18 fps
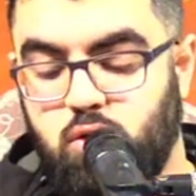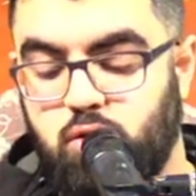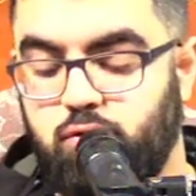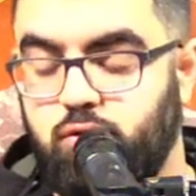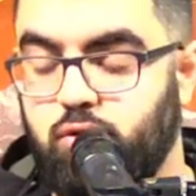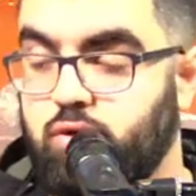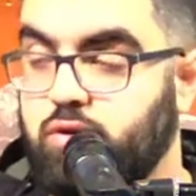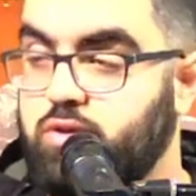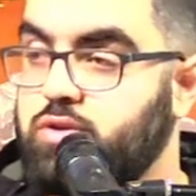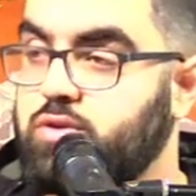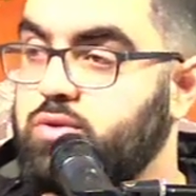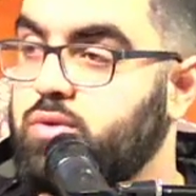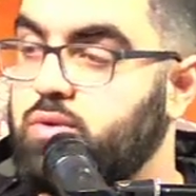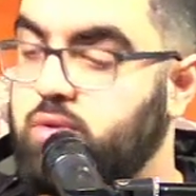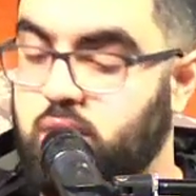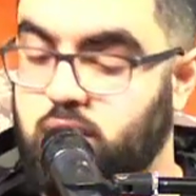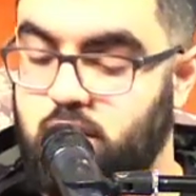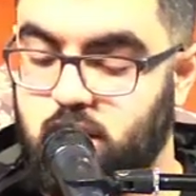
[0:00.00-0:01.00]
For
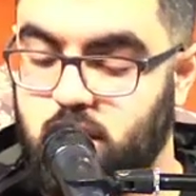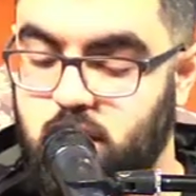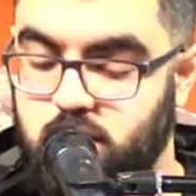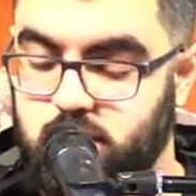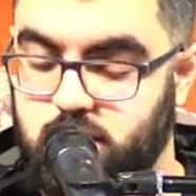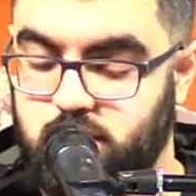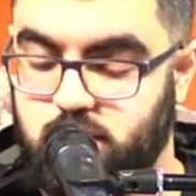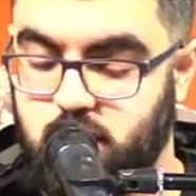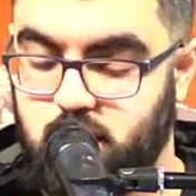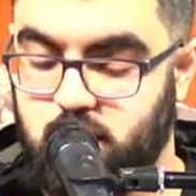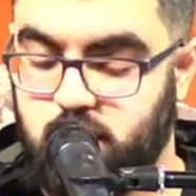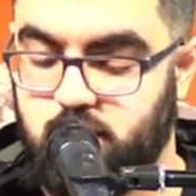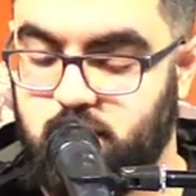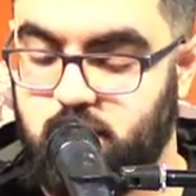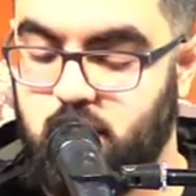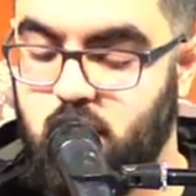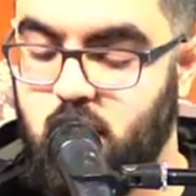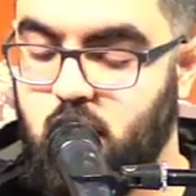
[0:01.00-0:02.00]
Rasulullah's
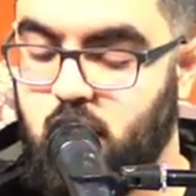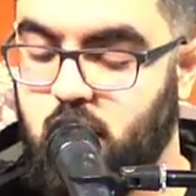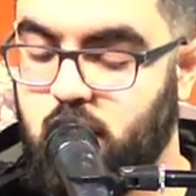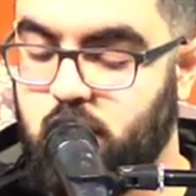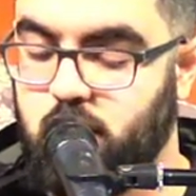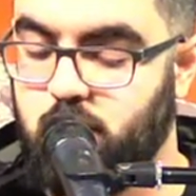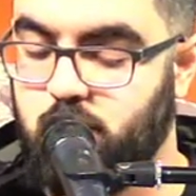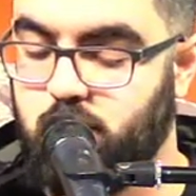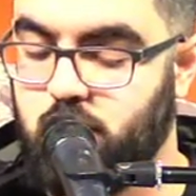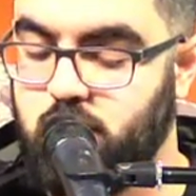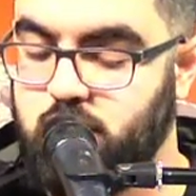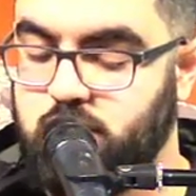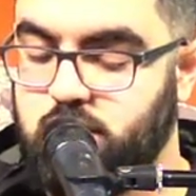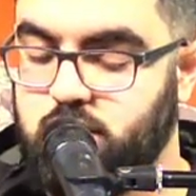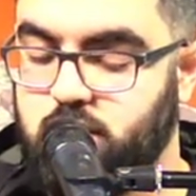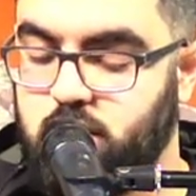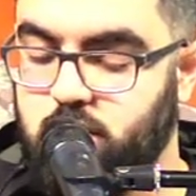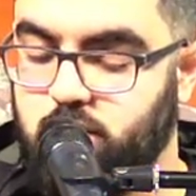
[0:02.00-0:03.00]
death, I
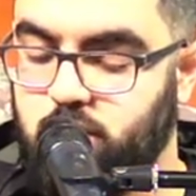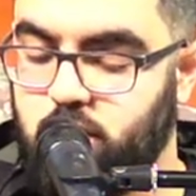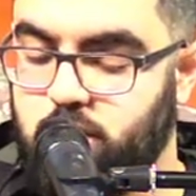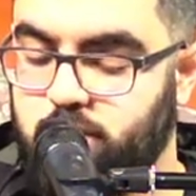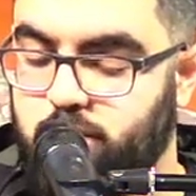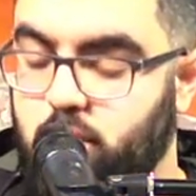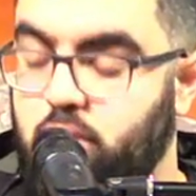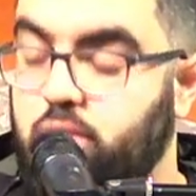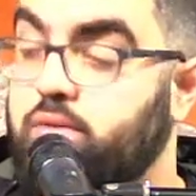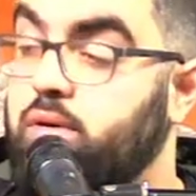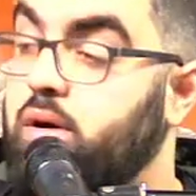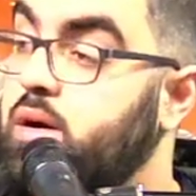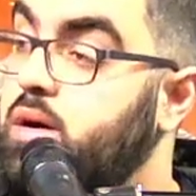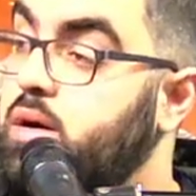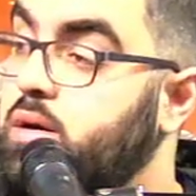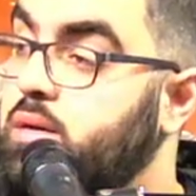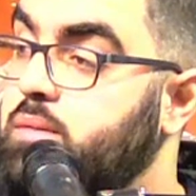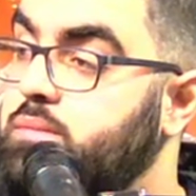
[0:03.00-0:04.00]
embraced him with both
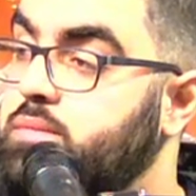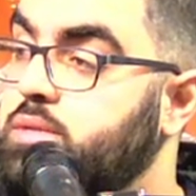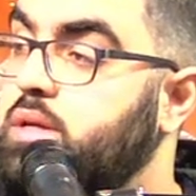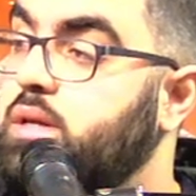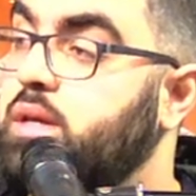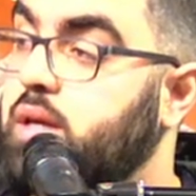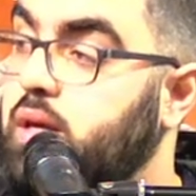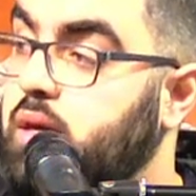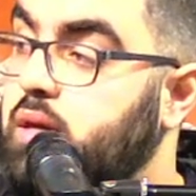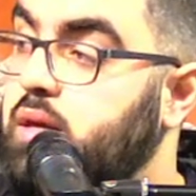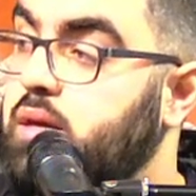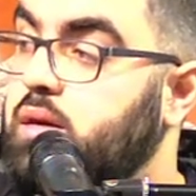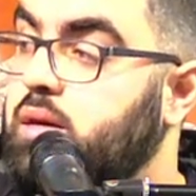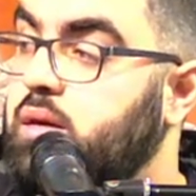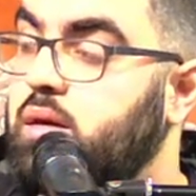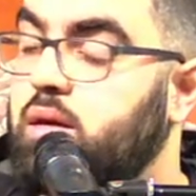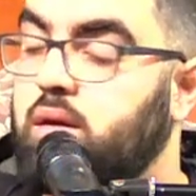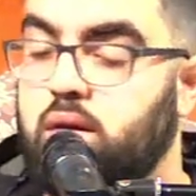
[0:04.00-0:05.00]
arms, and
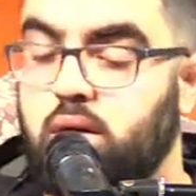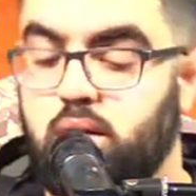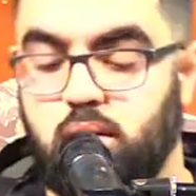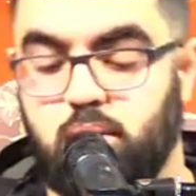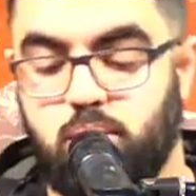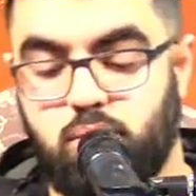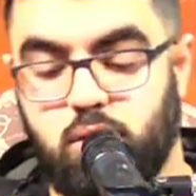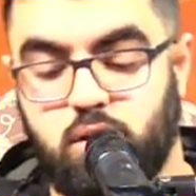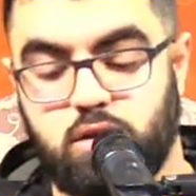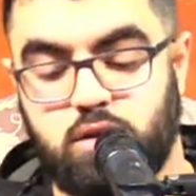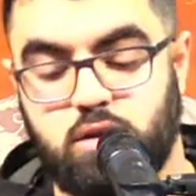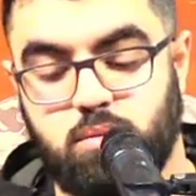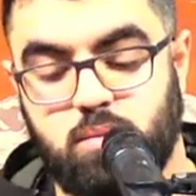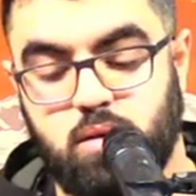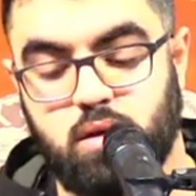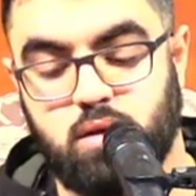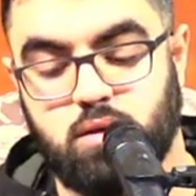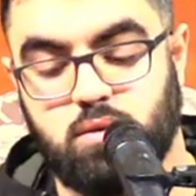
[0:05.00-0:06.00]
he embraced
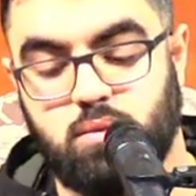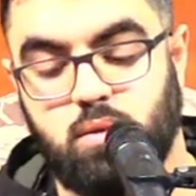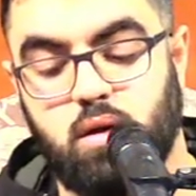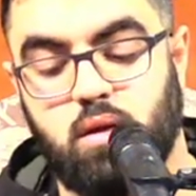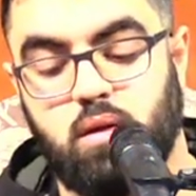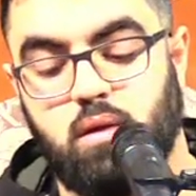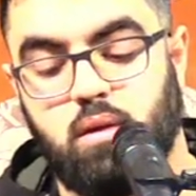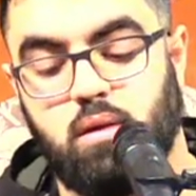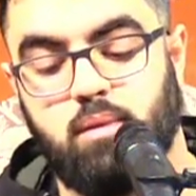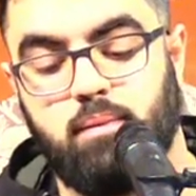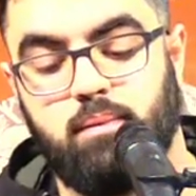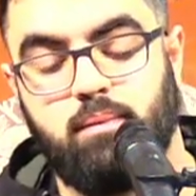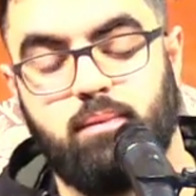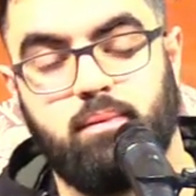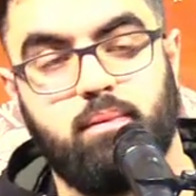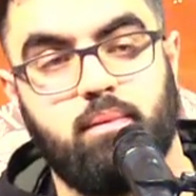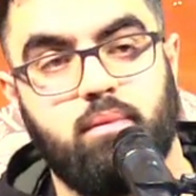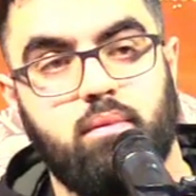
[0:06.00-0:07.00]
me as well.
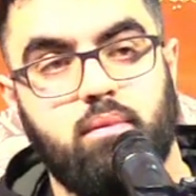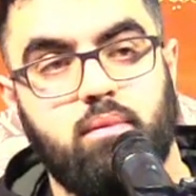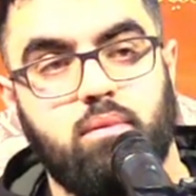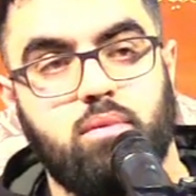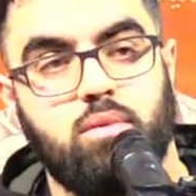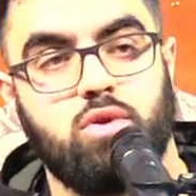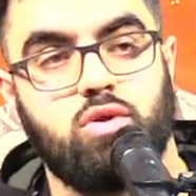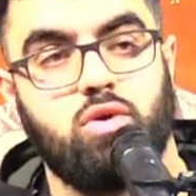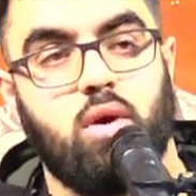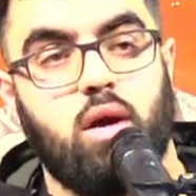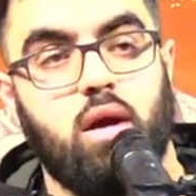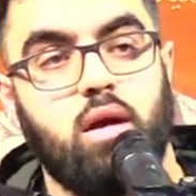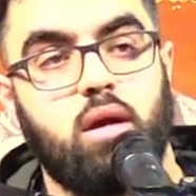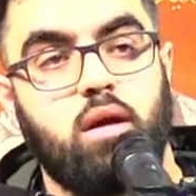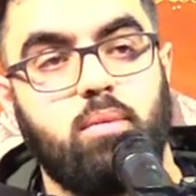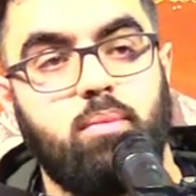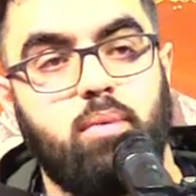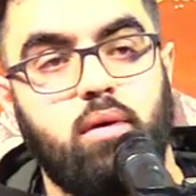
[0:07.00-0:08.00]
So
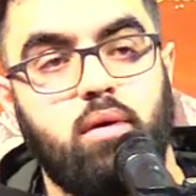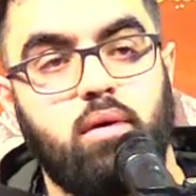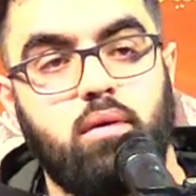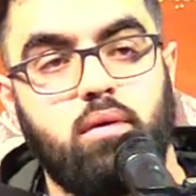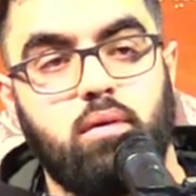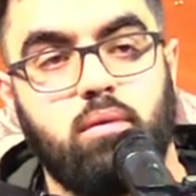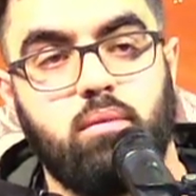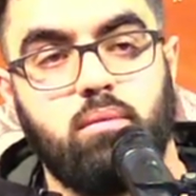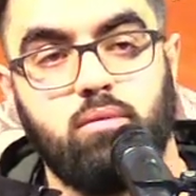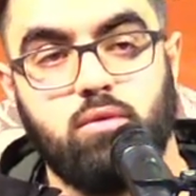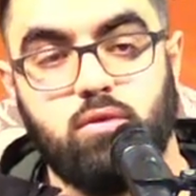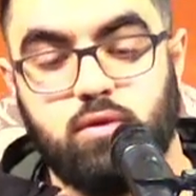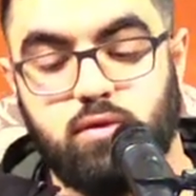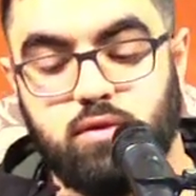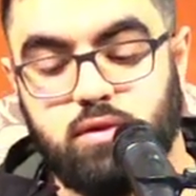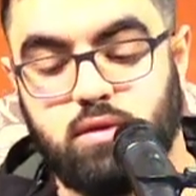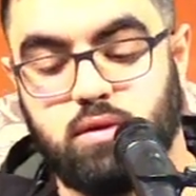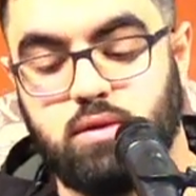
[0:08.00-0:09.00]
Akbar
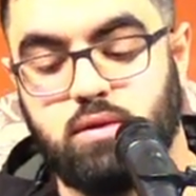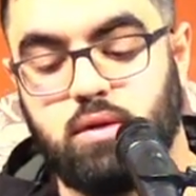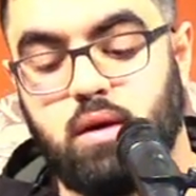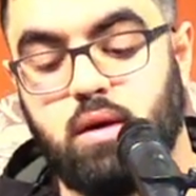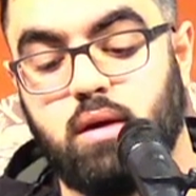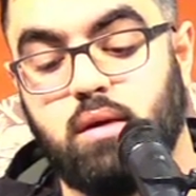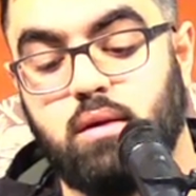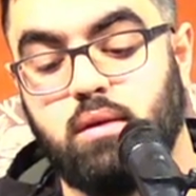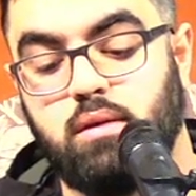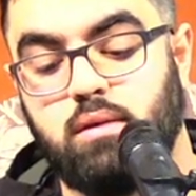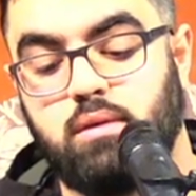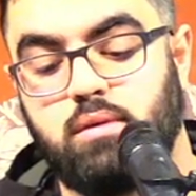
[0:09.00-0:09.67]
moves his hand.